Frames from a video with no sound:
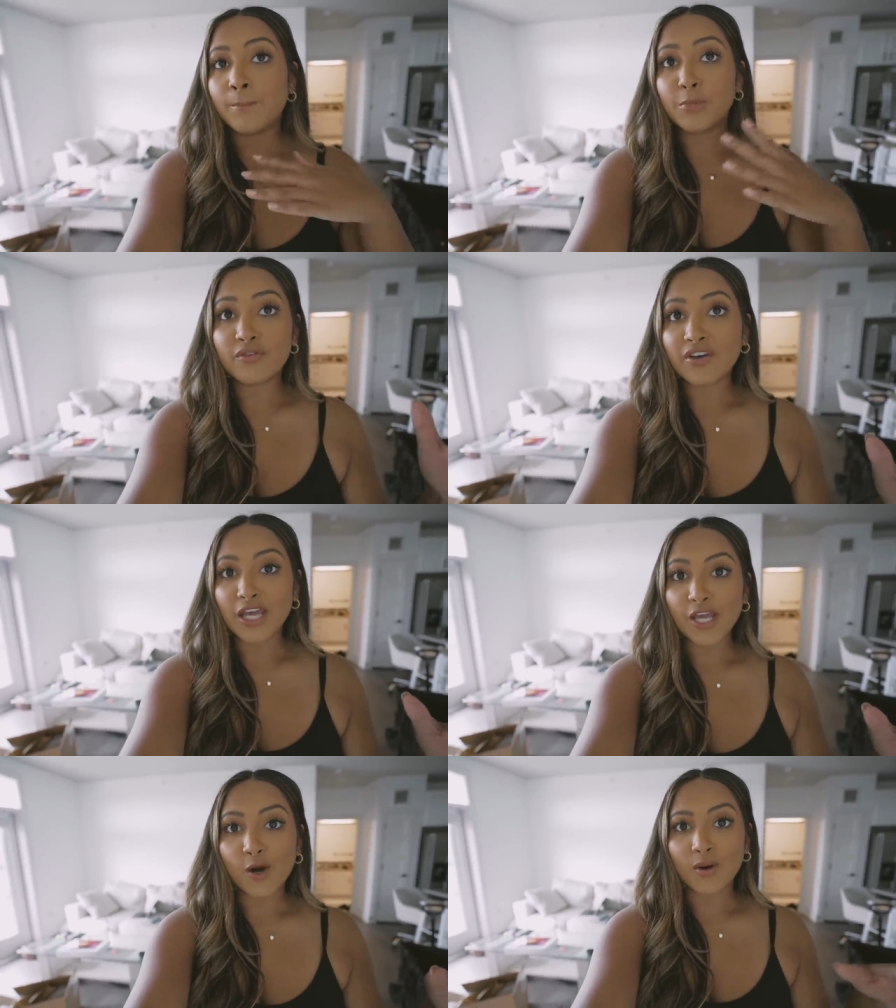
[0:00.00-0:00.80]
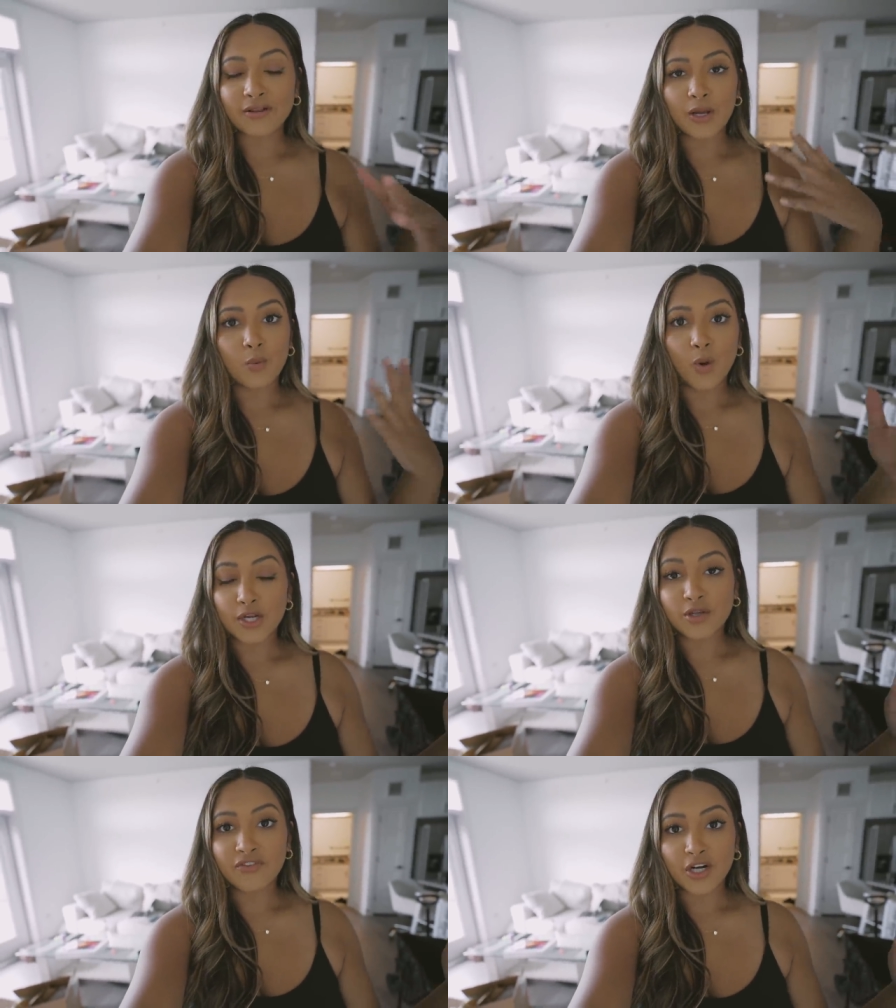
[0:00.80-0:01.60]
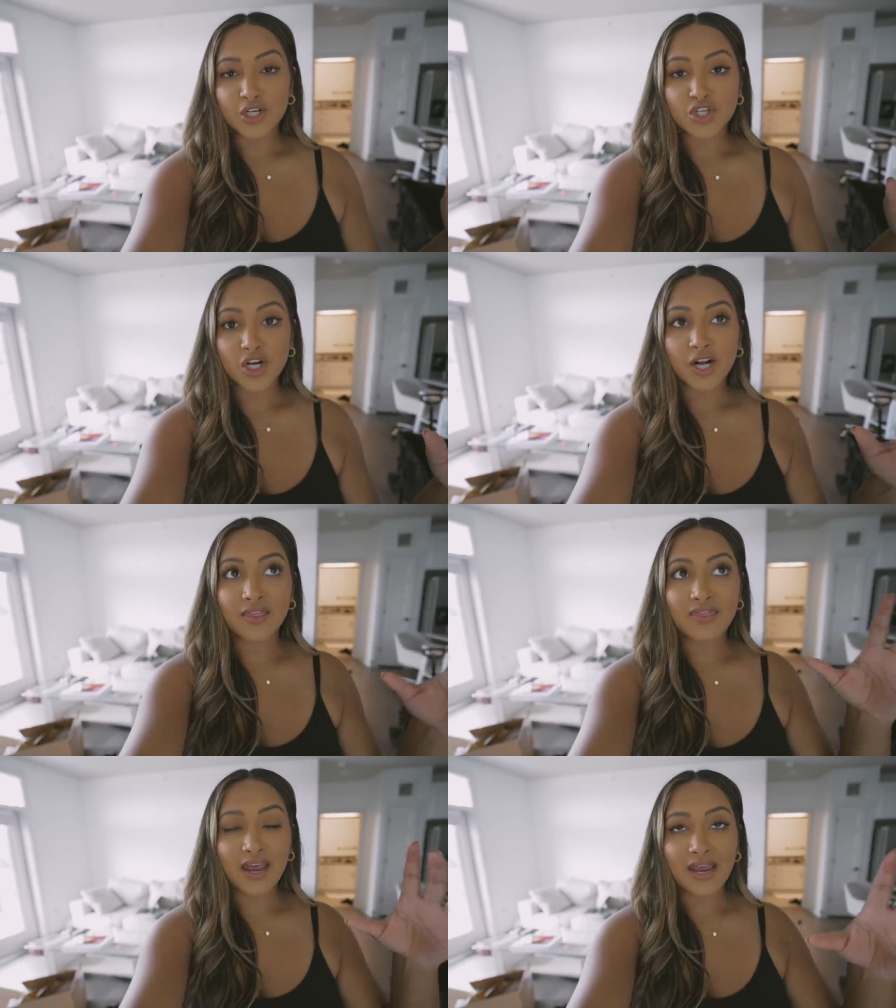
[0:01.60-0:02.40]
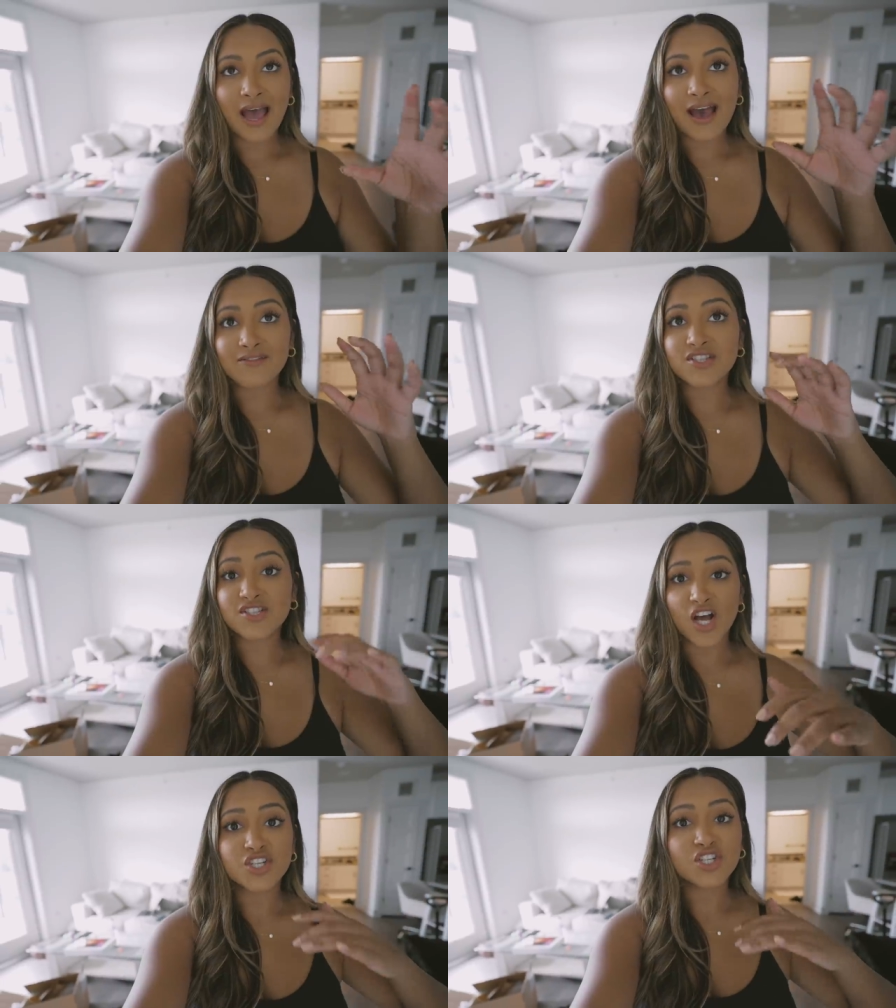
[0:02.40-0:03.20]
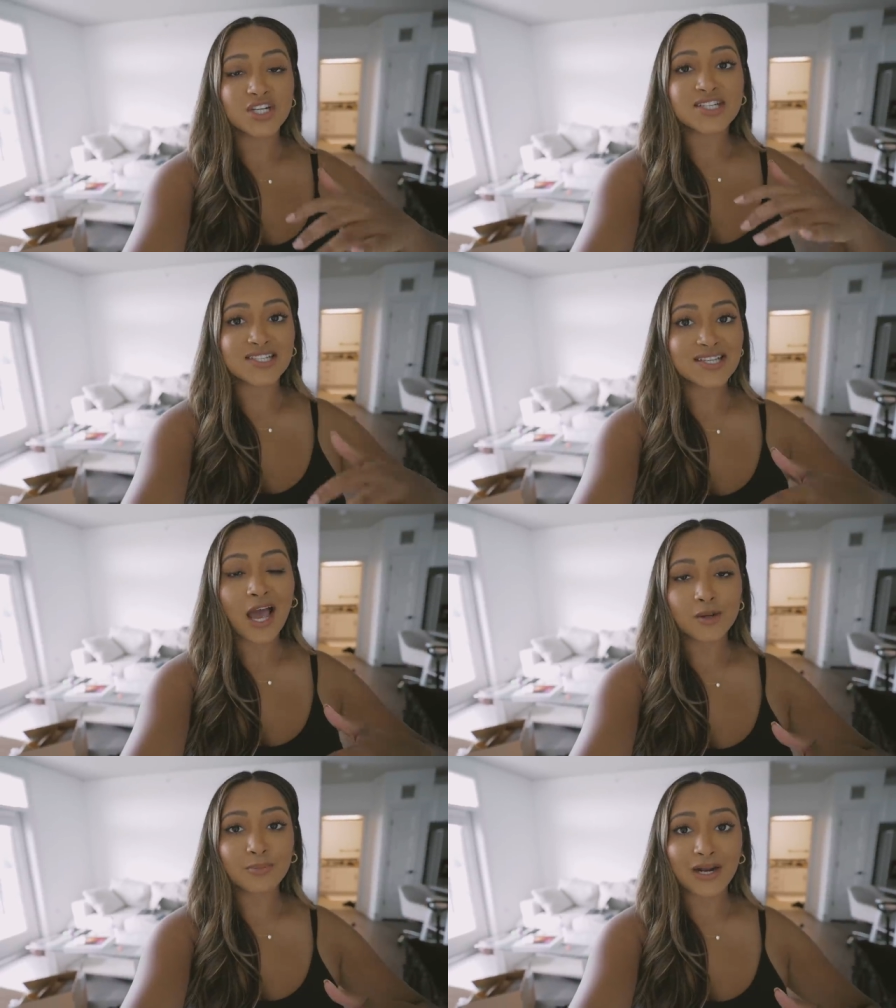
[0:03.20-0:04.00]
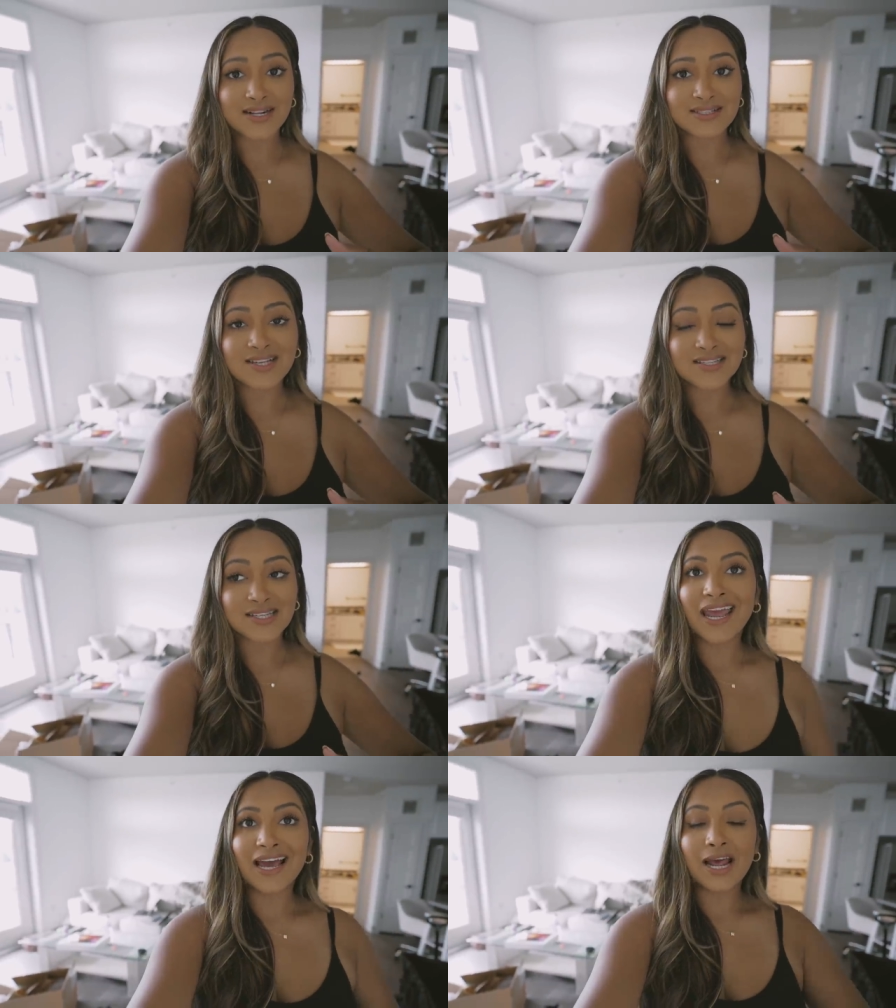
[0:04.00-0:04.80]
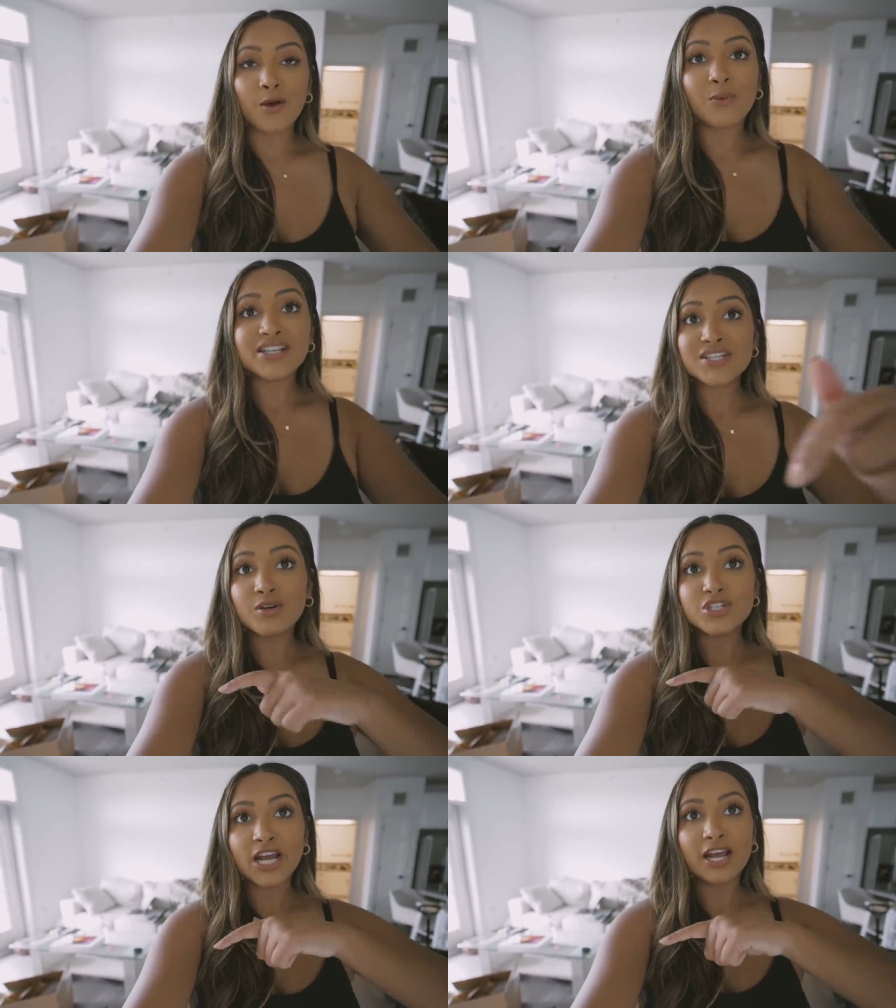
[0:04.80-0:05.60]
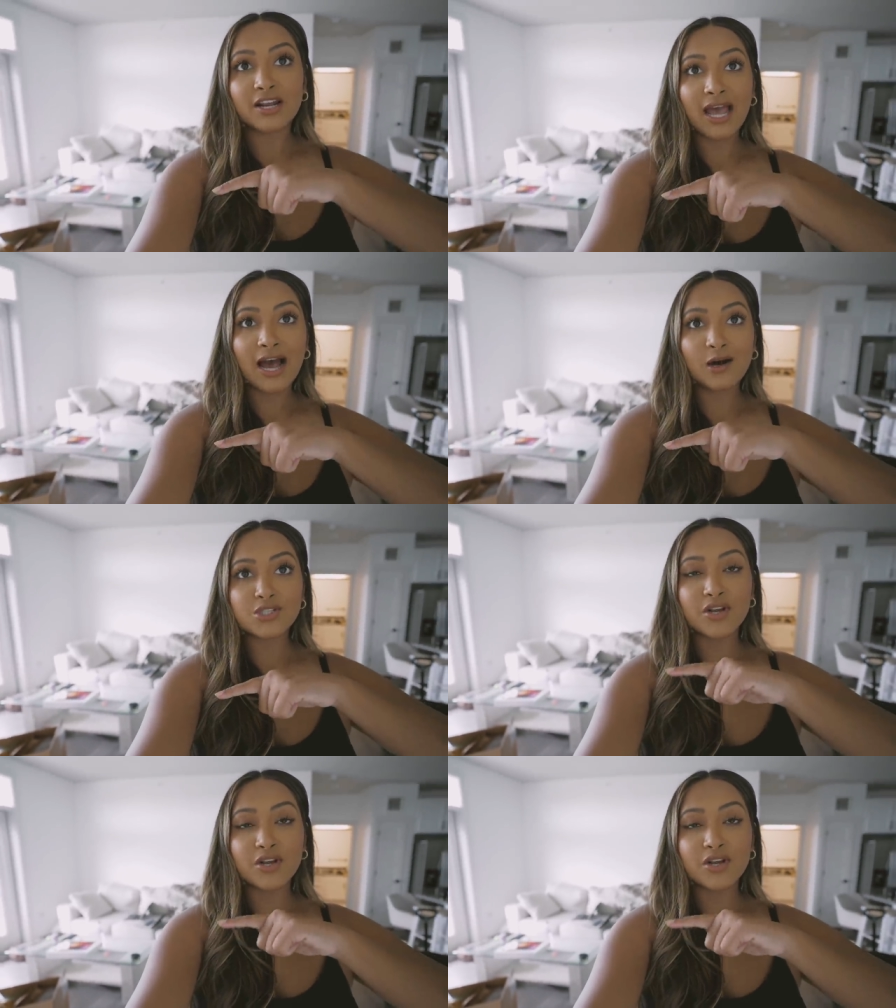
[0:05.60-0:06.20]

moving or like want new furniture. They have such good discounted prices. And I went to go check out a couch.